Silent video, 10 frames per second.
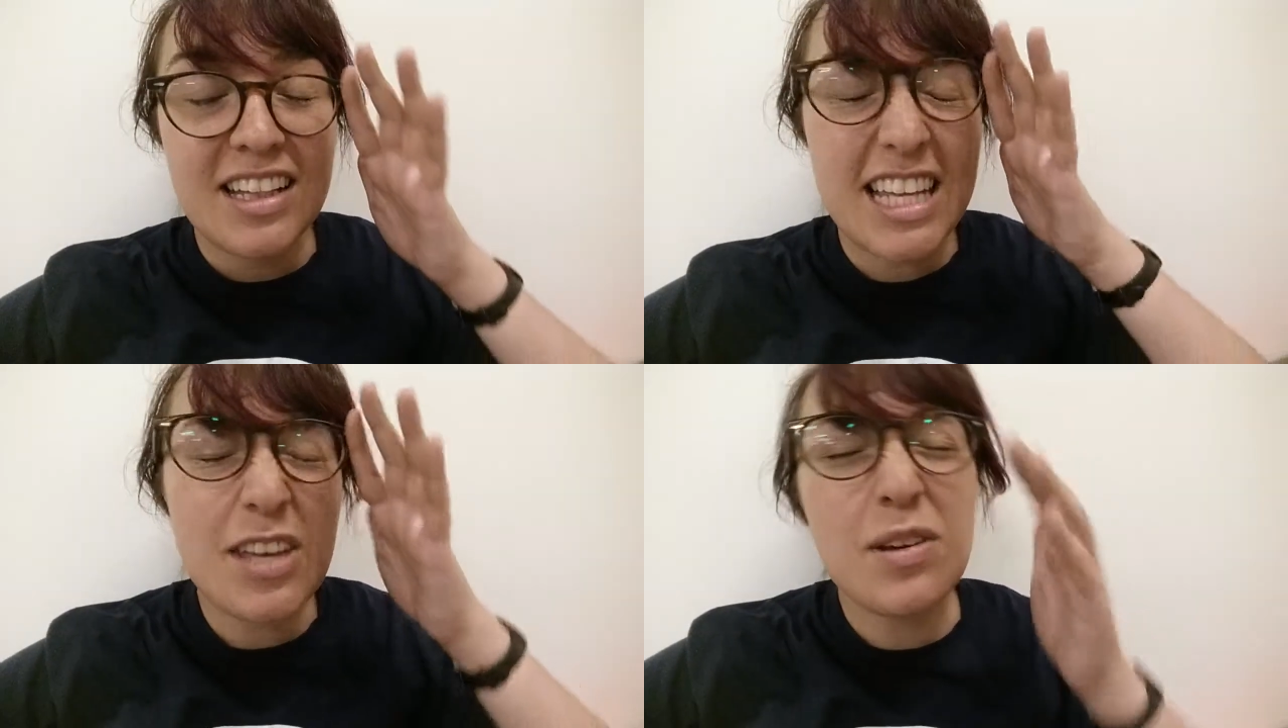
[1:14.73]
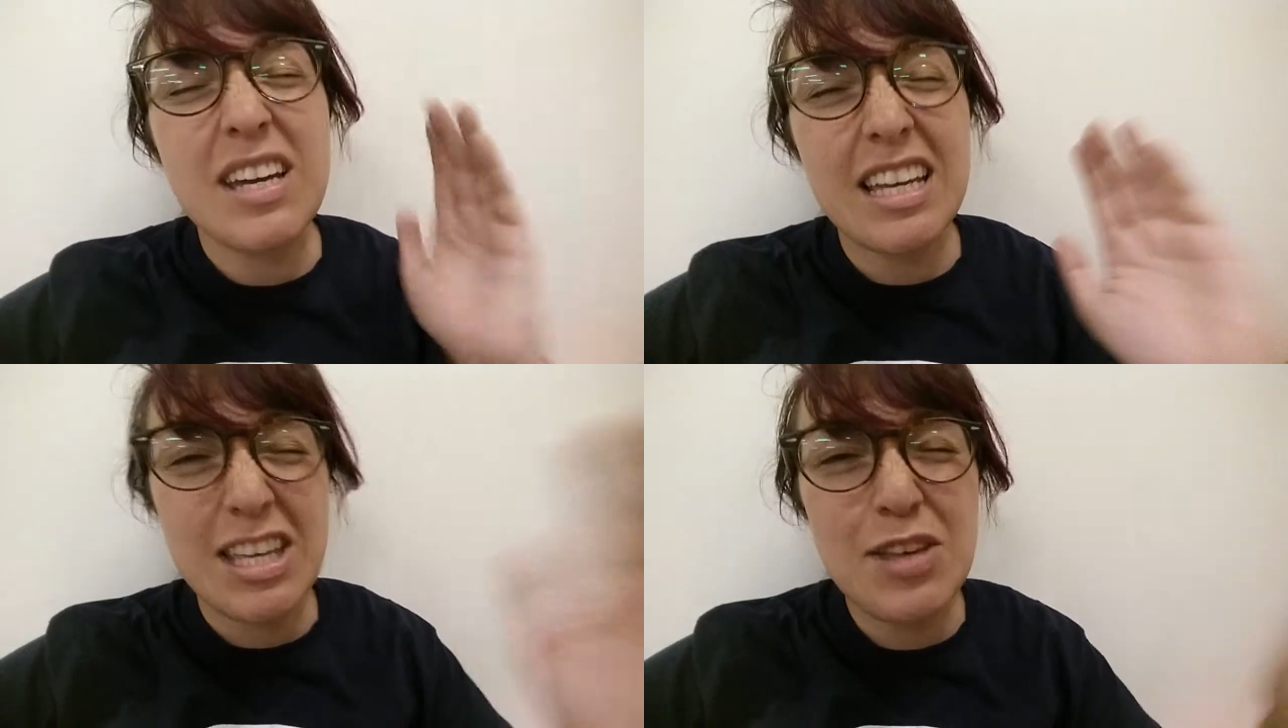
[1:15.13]
Like
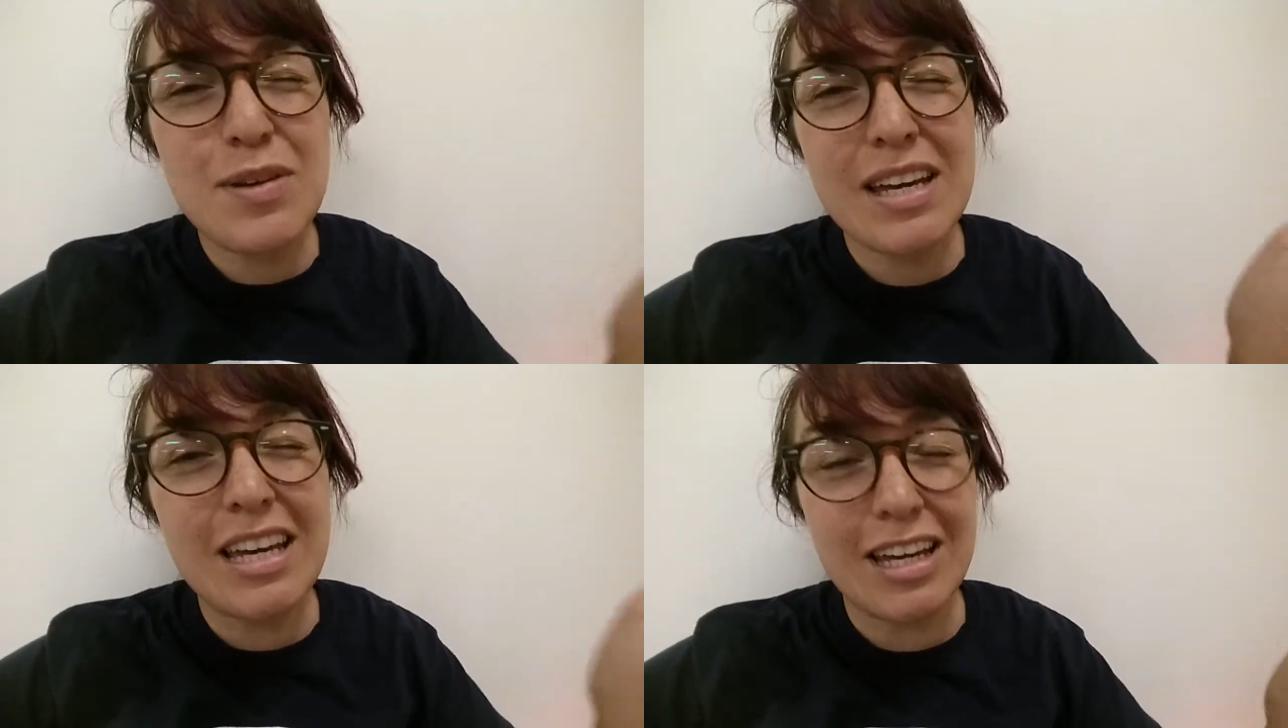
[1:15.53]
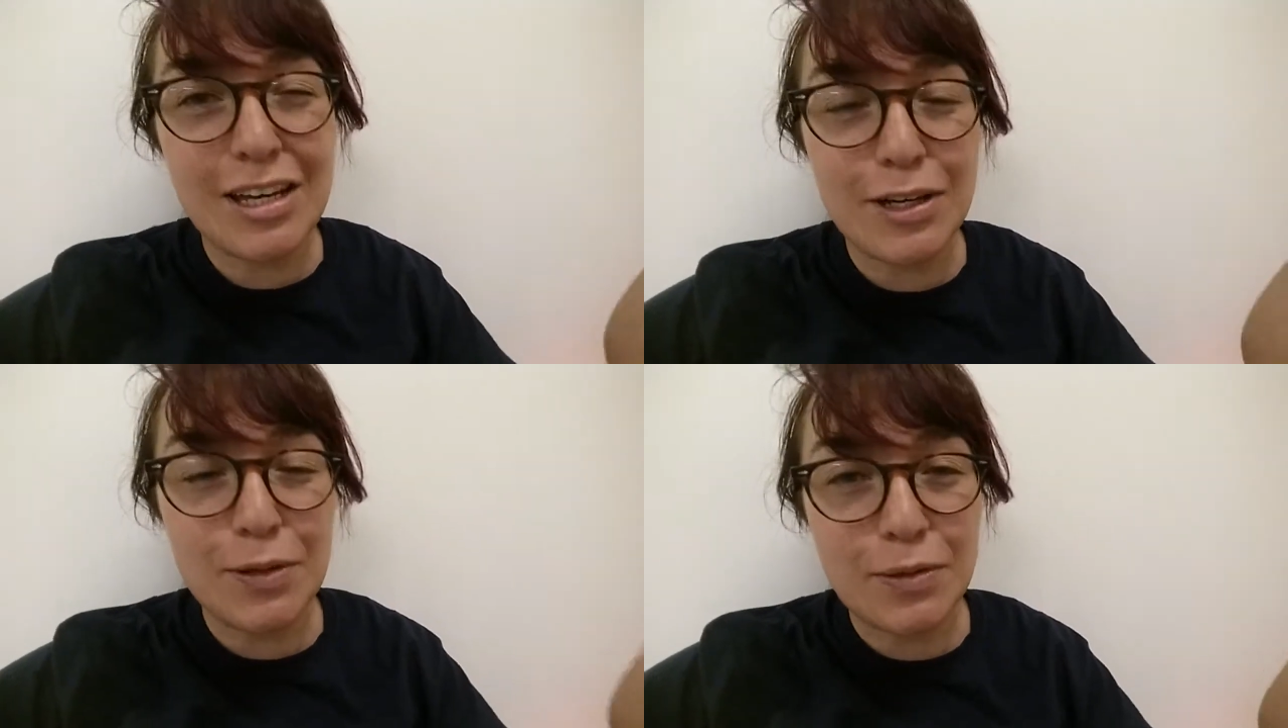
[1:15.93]
you can
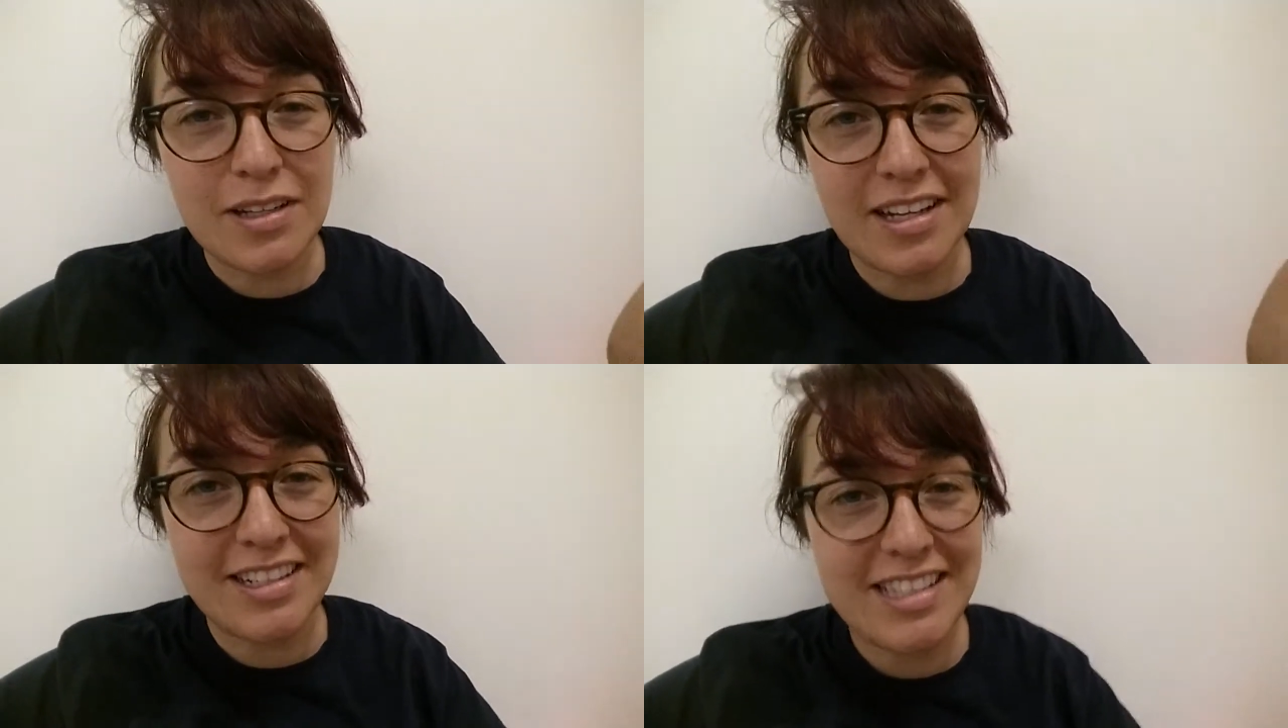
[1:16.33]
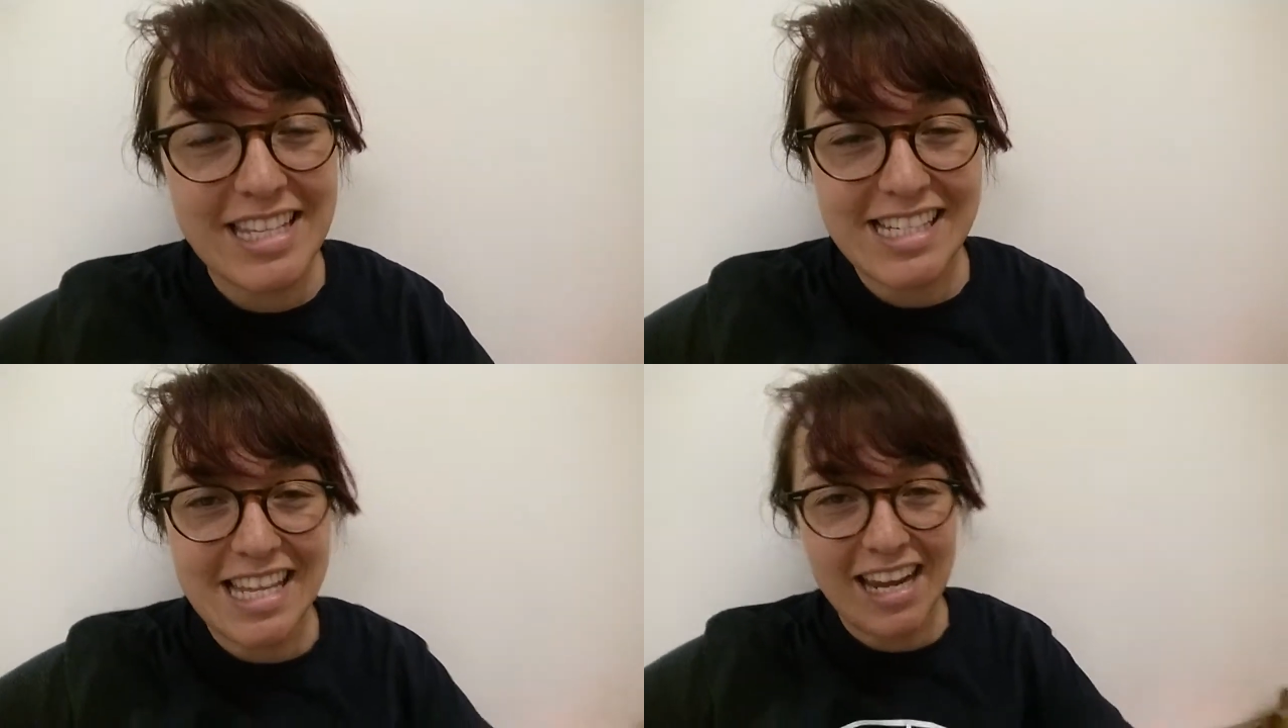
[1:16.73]
go on
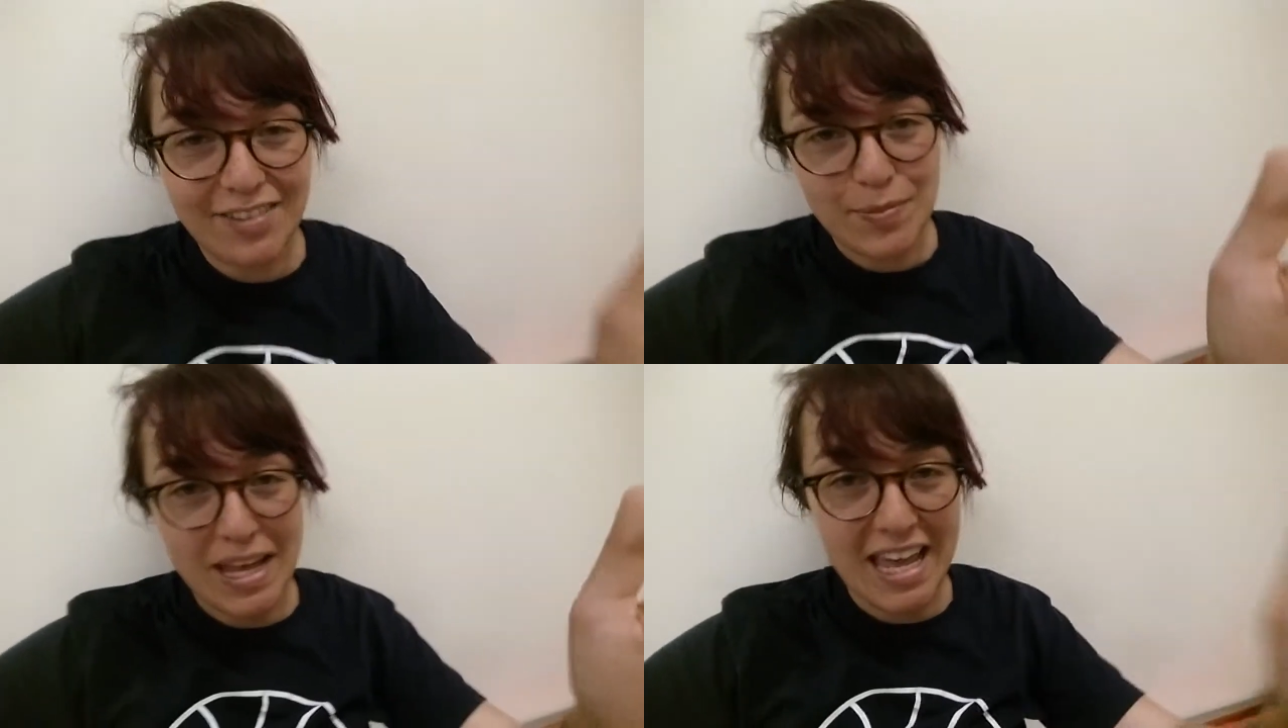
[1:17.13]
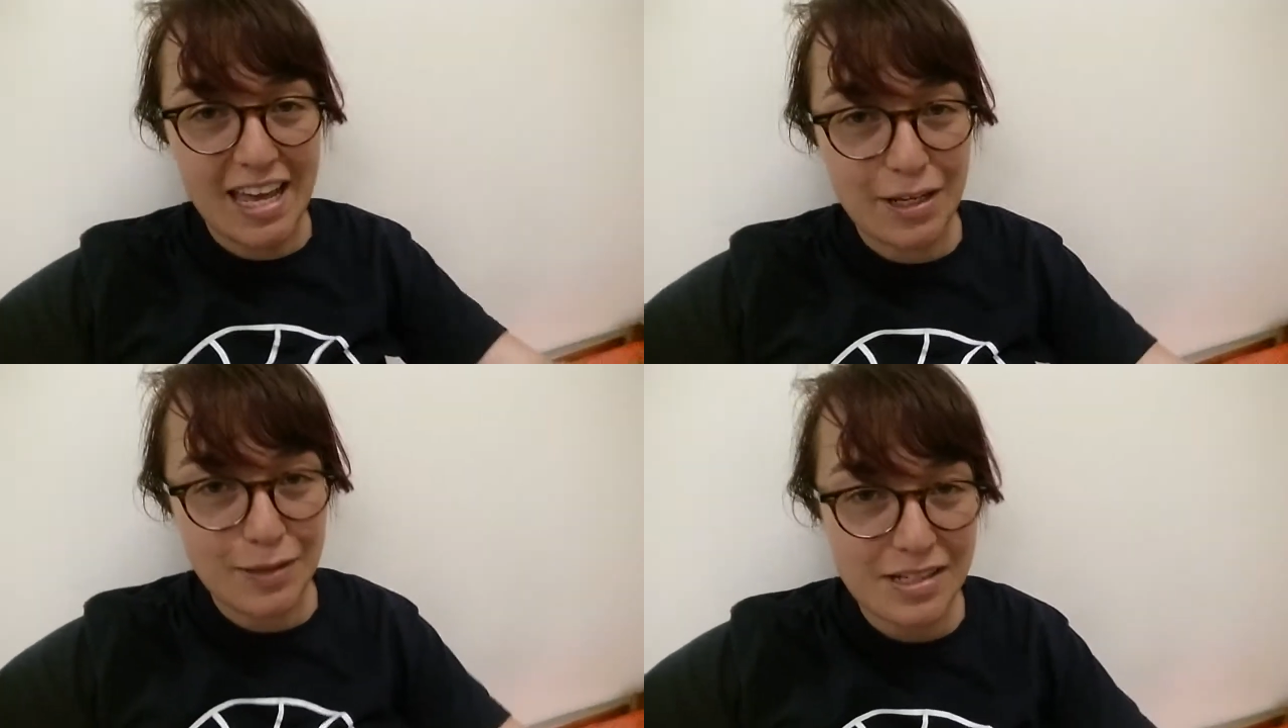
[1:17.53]
the side of my
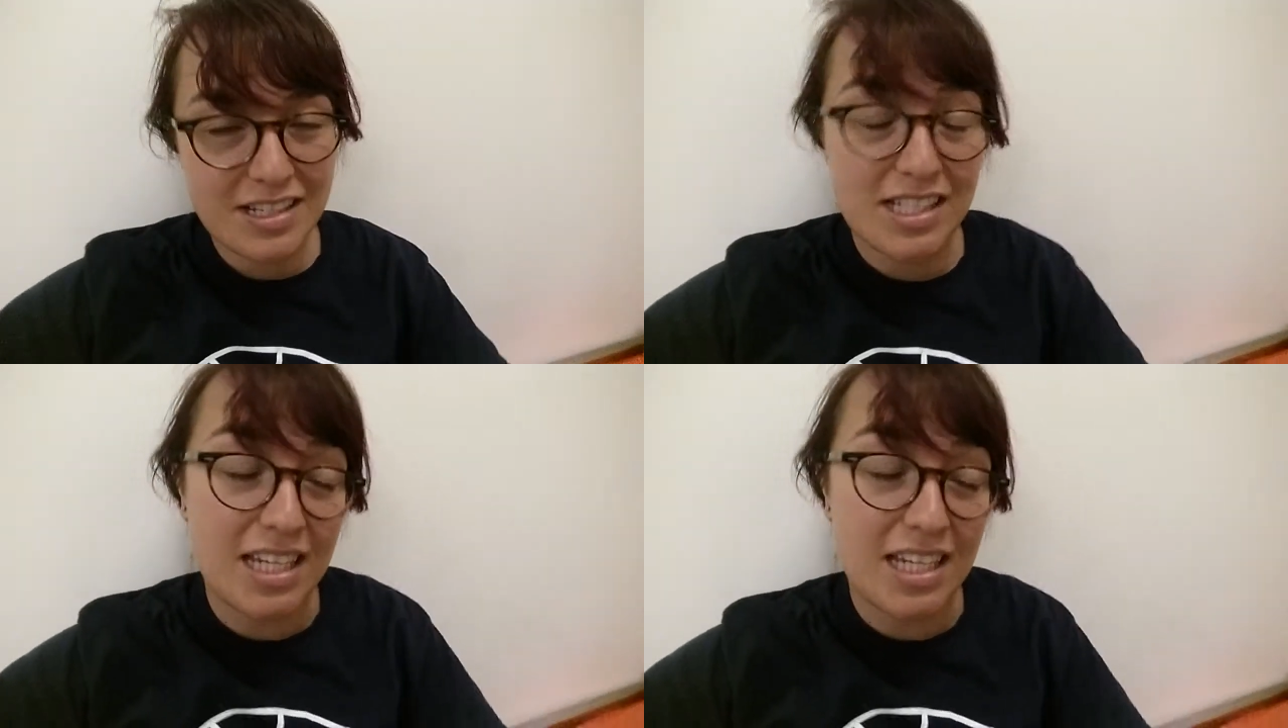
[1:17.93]
house